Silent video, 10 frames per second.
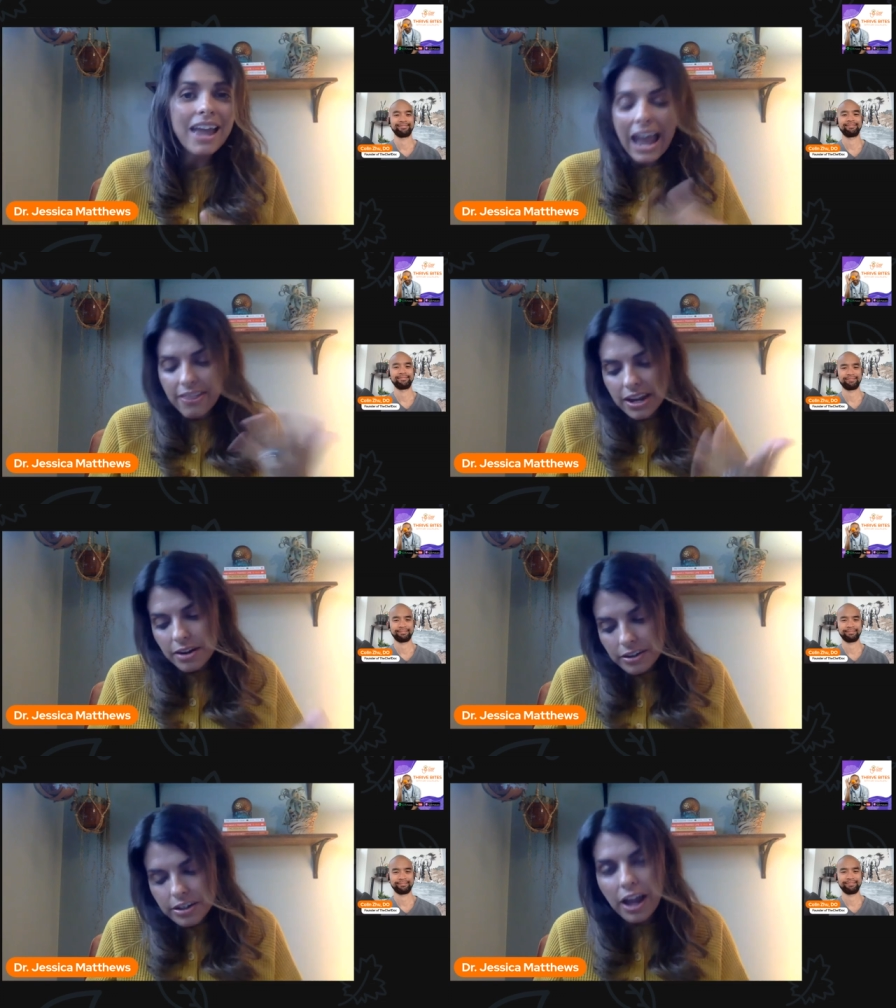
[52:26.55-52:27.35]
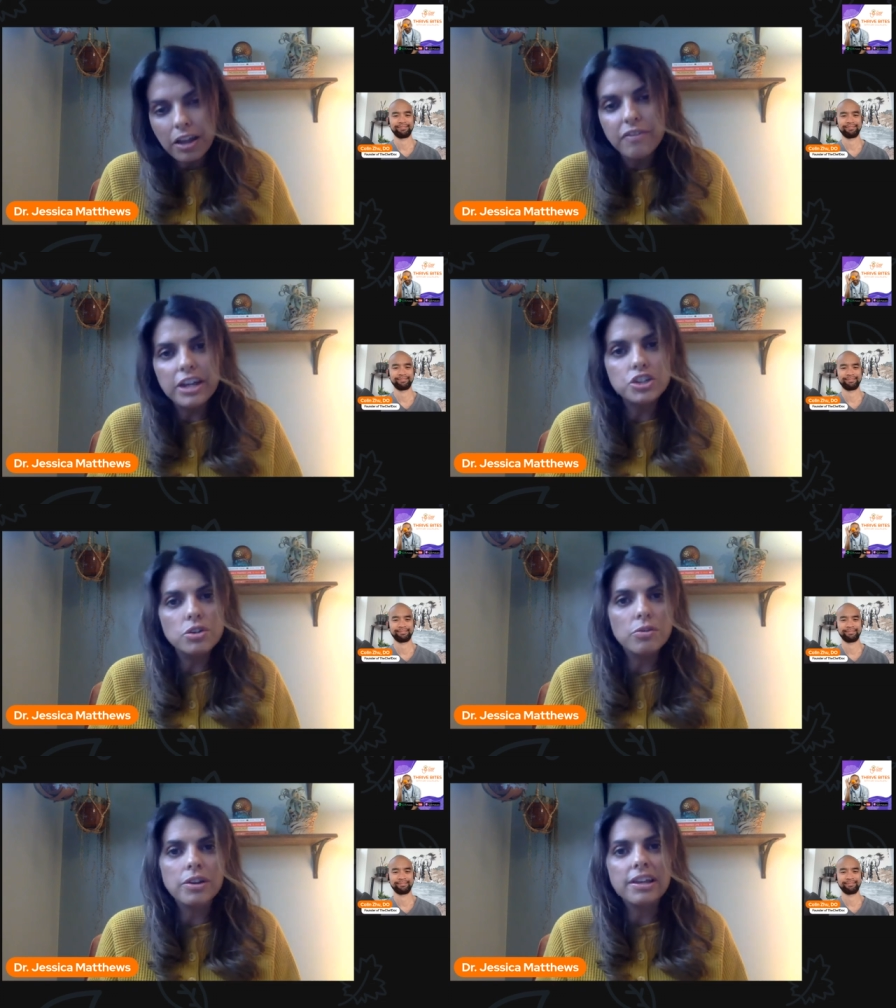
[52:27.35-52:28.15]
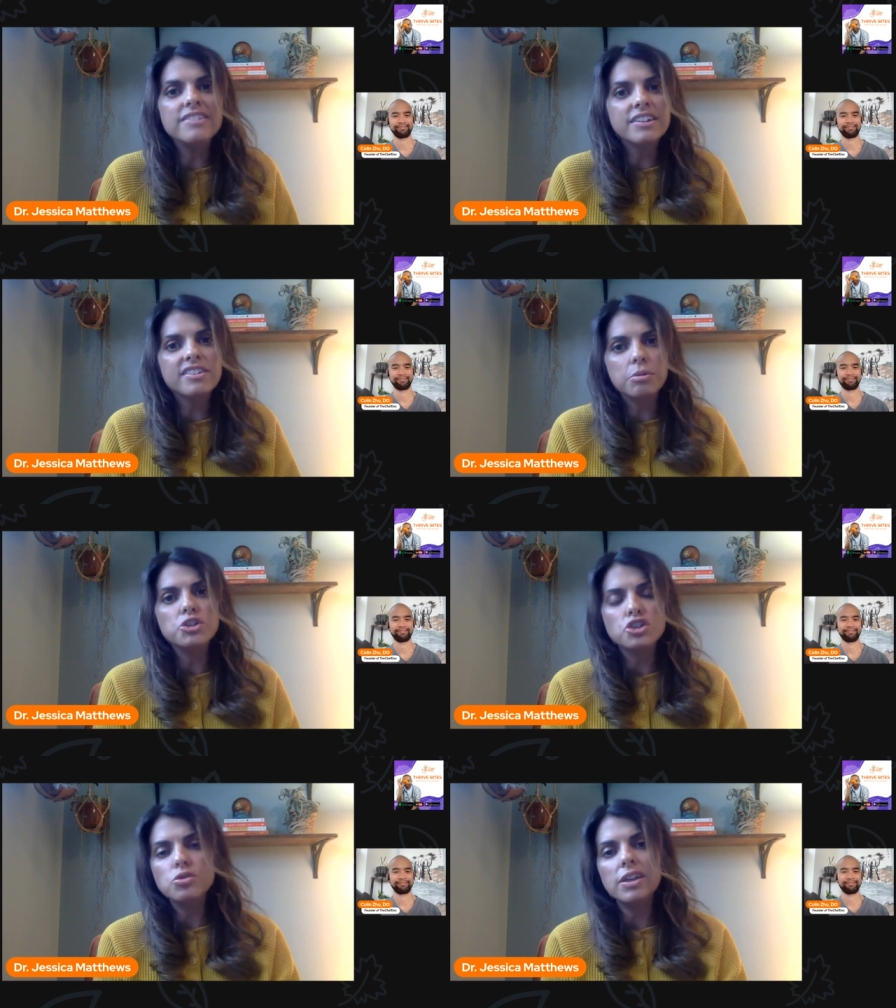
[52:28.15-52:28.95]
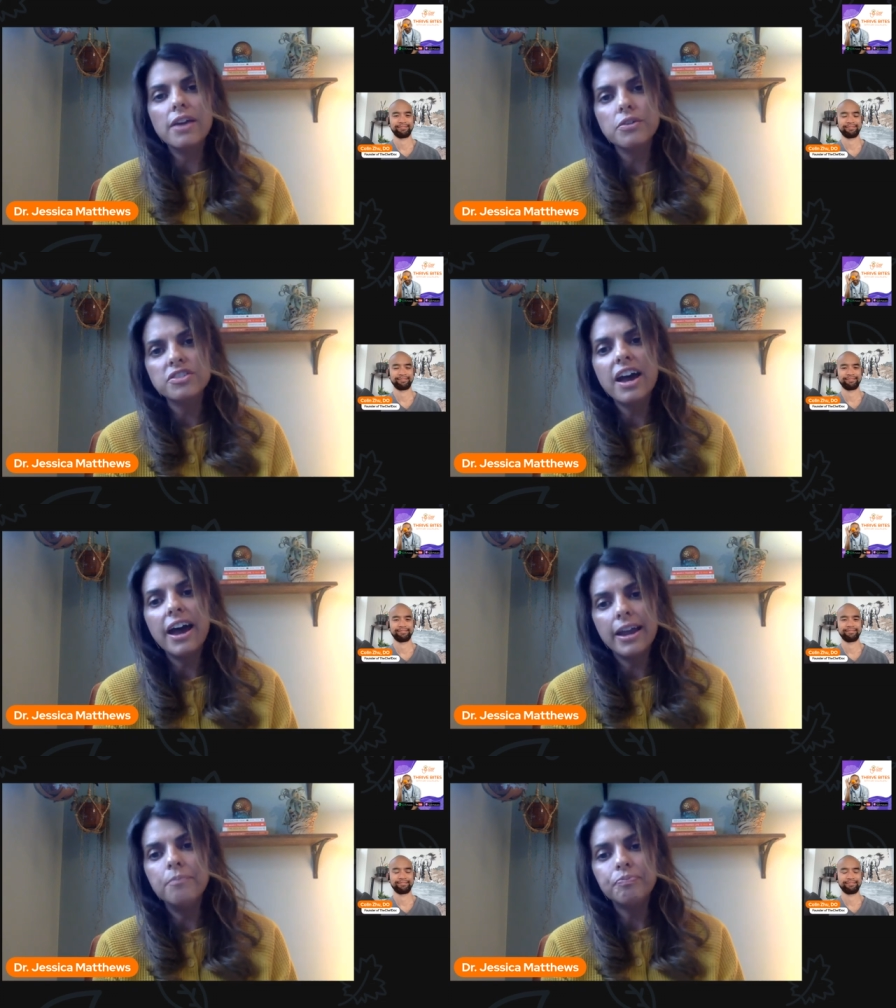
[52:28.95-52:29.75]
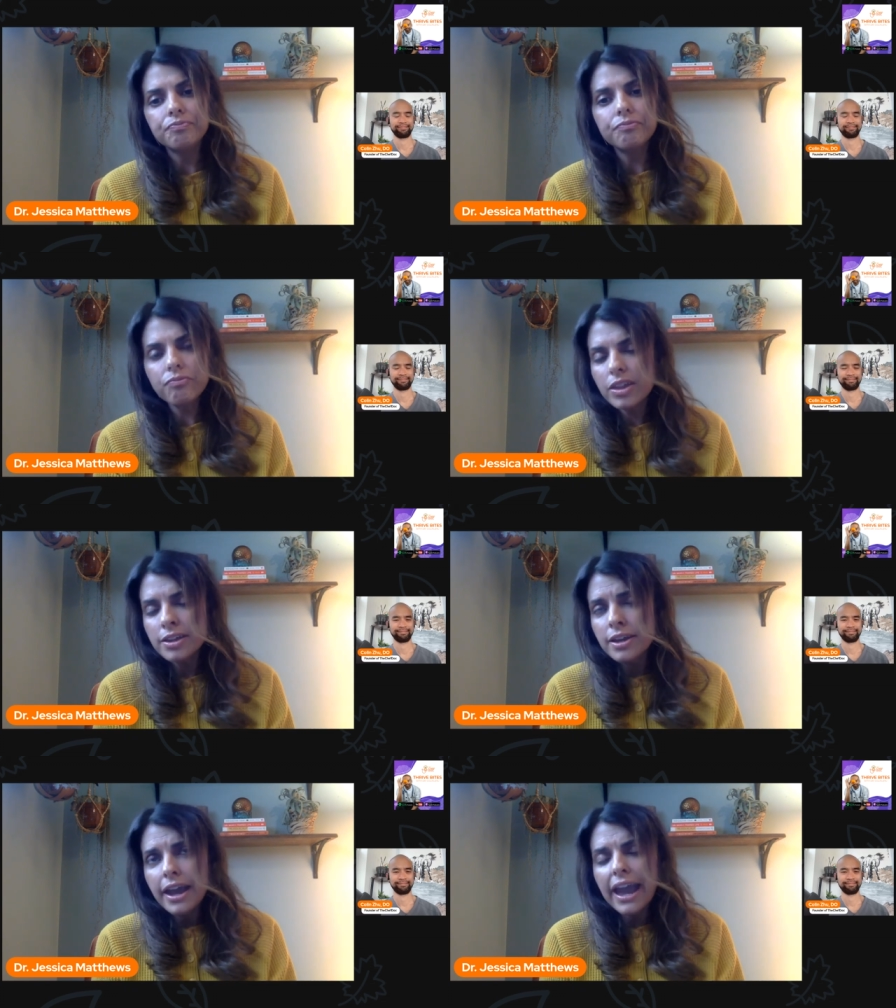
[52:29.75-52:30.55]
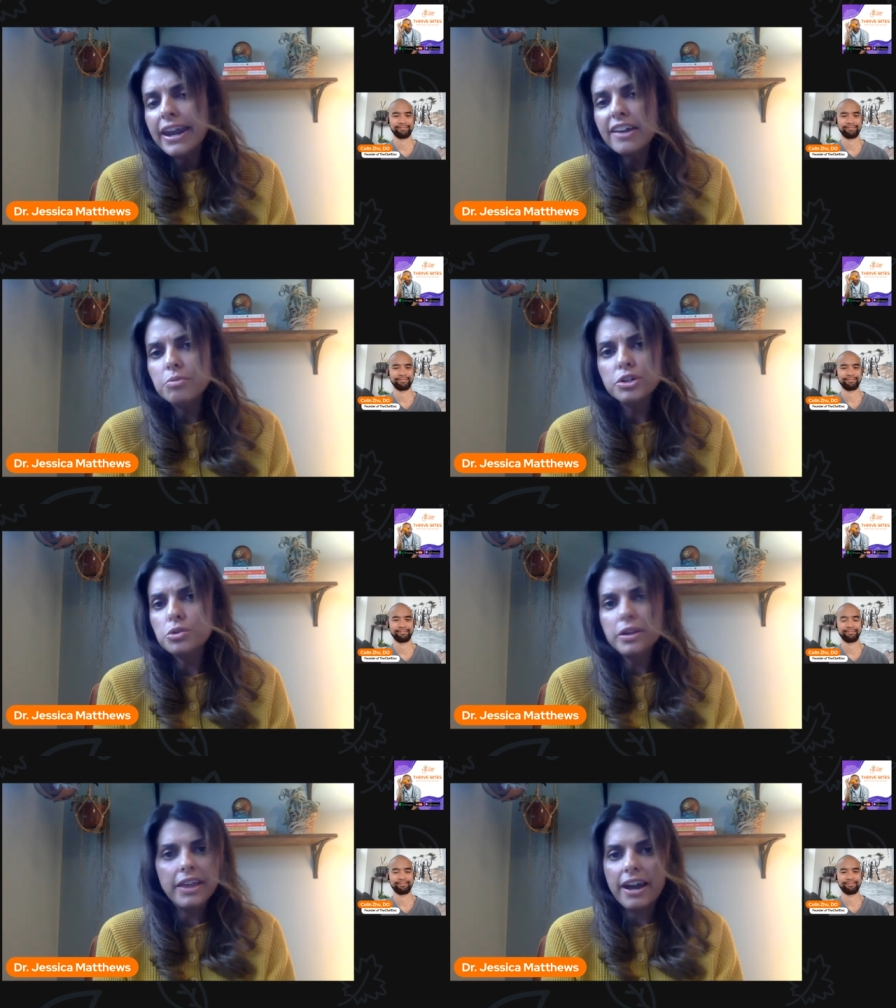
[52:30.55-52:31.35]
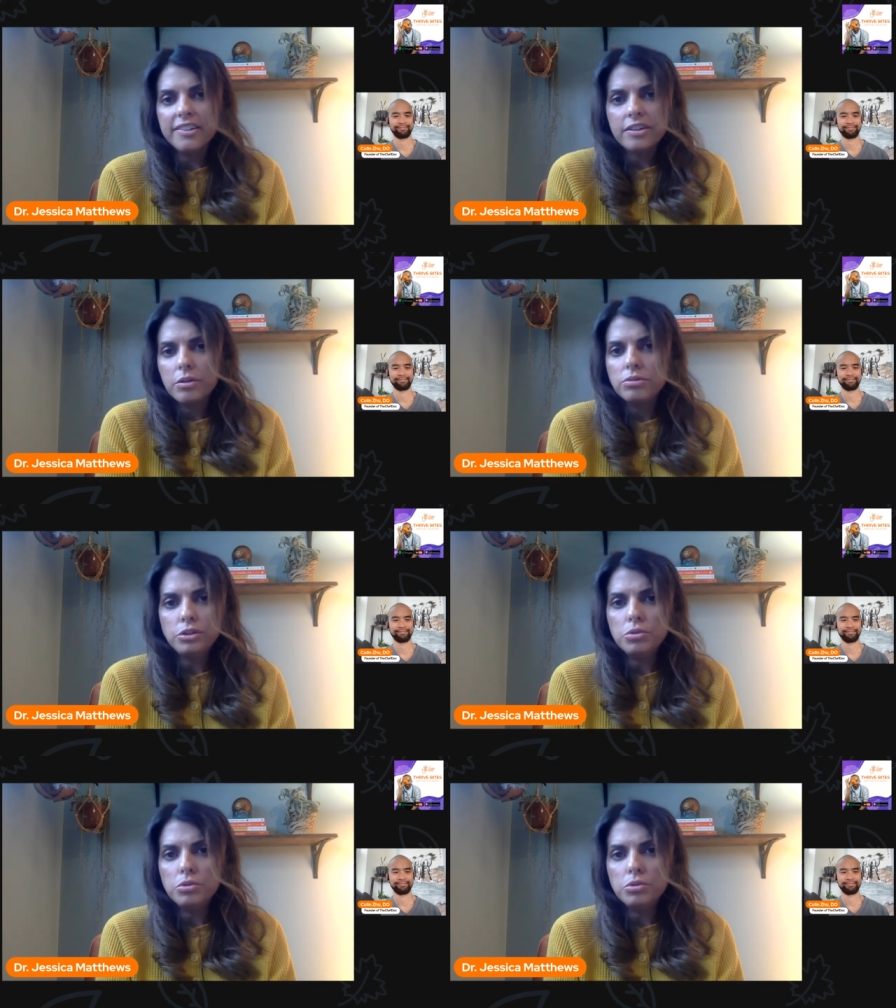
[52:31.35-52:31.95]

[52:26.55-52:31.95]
And then I'll invite you to release and switch and do the other side. And as we're doing that, so you